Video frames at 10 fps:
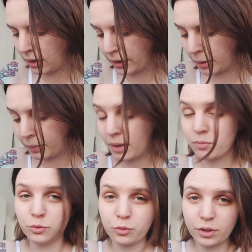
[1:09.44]
ended up
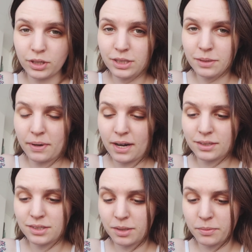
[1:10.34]
getting really
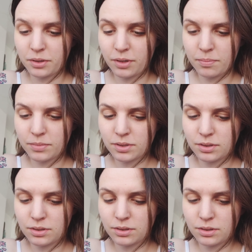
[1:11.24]
bad stomach
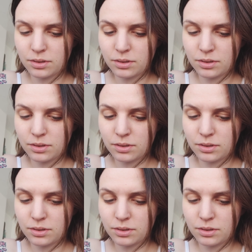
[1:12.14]
cramps,